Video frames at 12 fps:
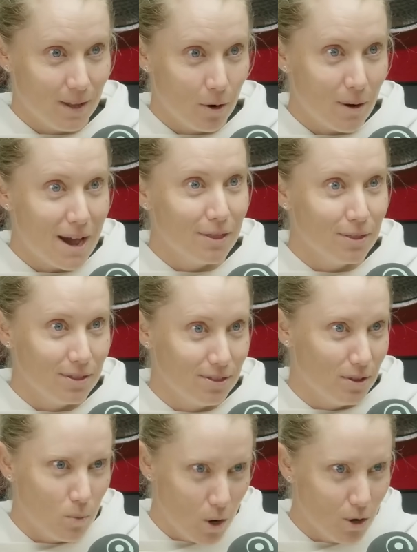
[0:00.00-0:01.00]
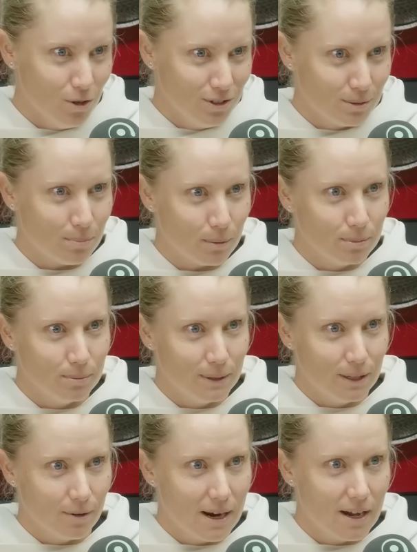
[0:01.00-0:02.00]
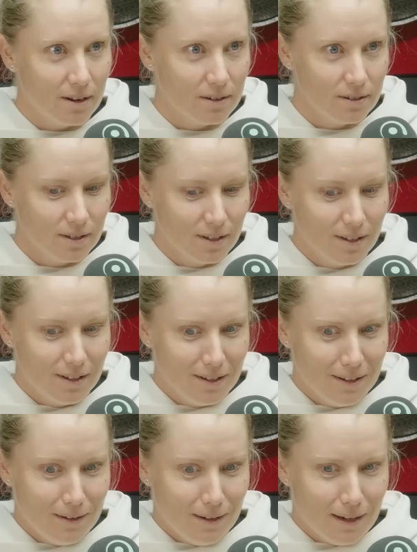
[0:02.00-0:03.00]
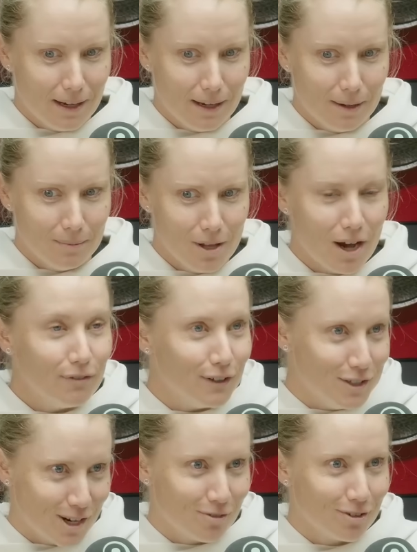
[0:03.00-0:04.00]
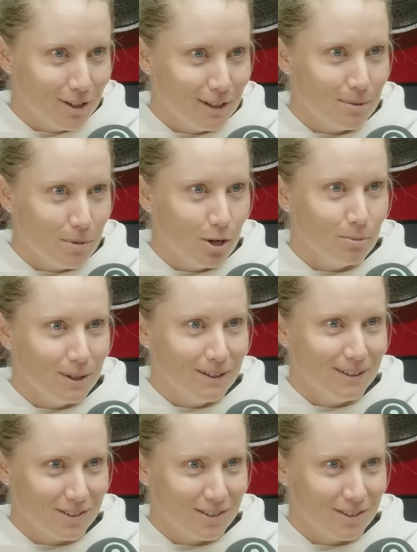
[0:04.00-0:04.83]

around the world and probably around life in general at the moment.